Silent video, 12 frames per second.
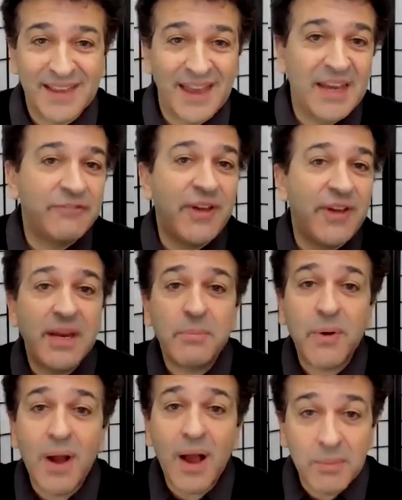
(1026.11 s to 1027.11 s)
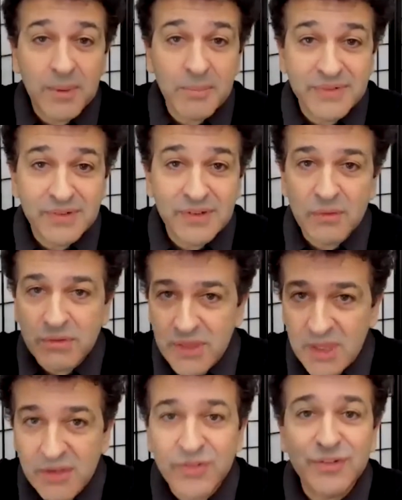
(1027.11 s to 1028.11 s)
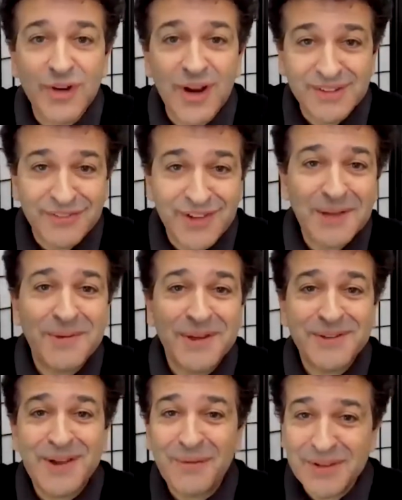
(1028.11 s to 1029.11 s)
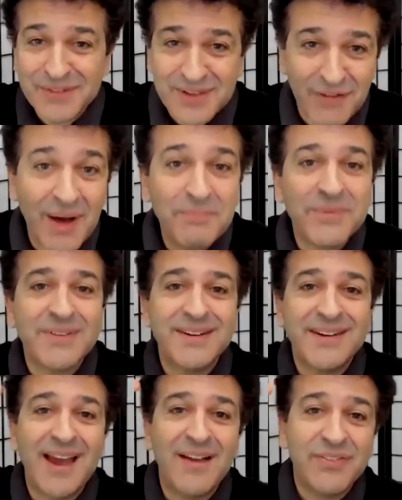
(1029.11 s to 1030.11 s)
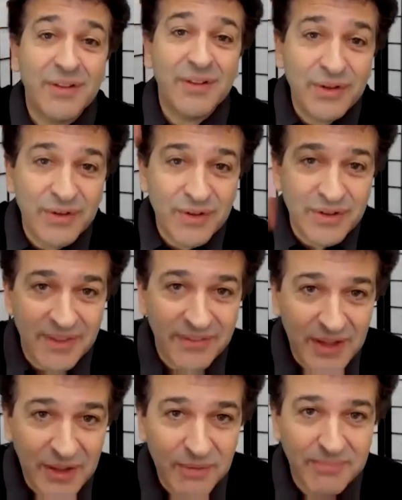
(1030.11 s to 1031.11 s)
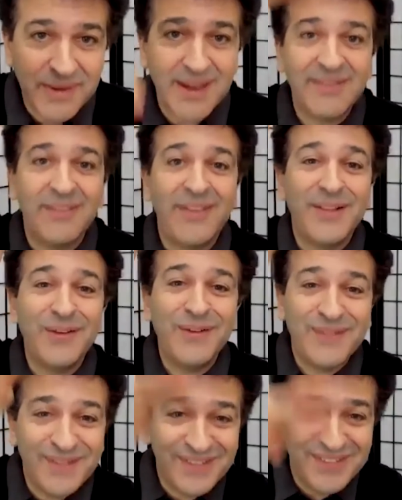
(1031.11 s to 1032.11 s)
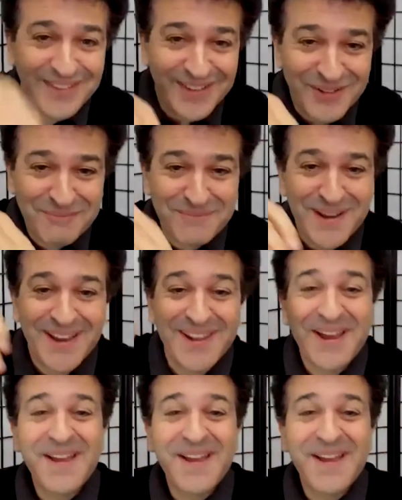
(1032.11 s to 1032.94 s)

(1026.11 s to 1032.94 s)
And if any problems, things in drug development always have ups and downs. They look good, then they look bad, then they look good, then they look bad.